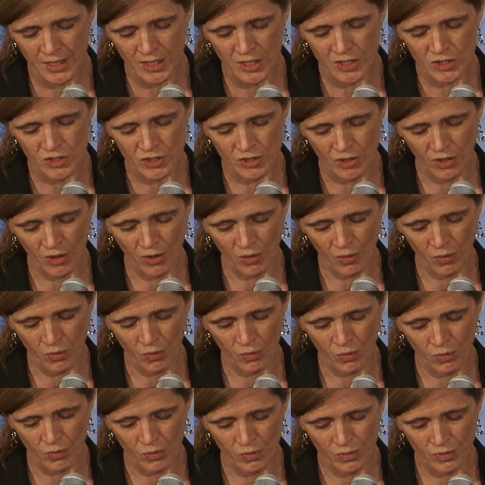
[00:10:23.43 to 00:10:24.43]

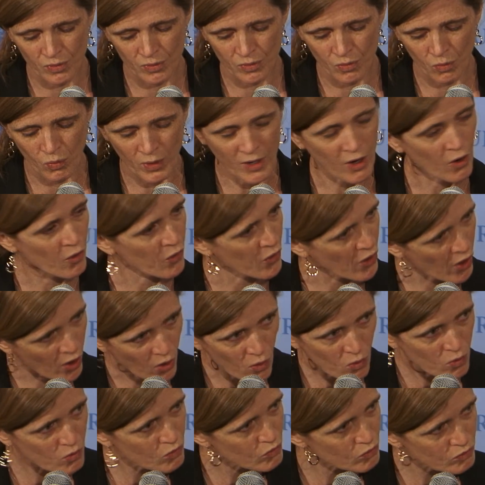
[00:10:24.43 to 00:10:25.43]
So we don't
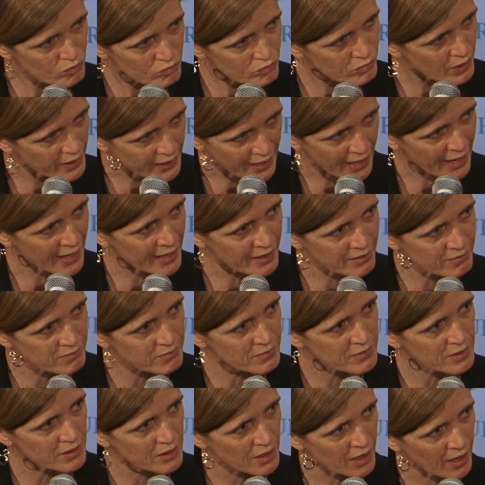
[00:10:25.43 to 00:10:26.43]
know, again,
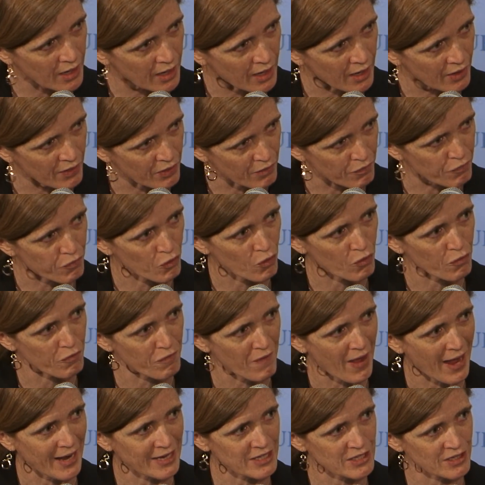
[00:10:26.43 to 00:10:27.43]
the full
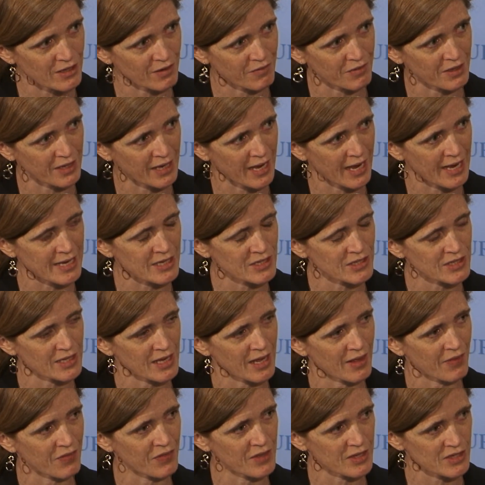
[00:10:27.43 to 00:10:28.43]
facts of the case
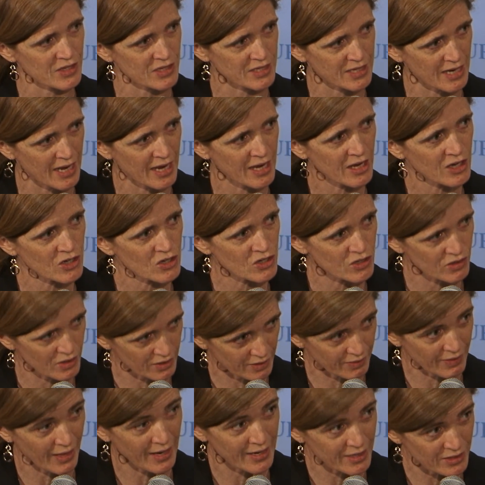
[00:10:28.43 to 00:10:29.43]
at this stage,
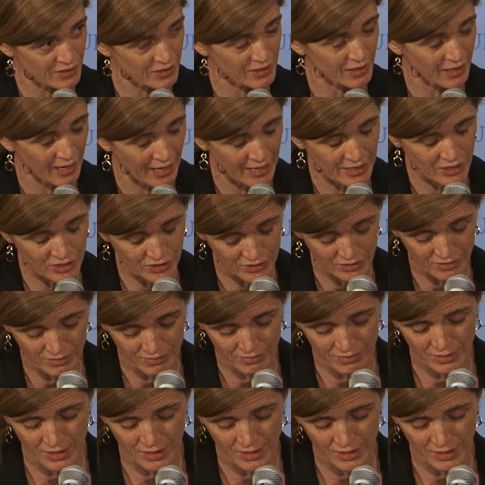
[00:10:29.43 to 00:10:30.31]
that is the case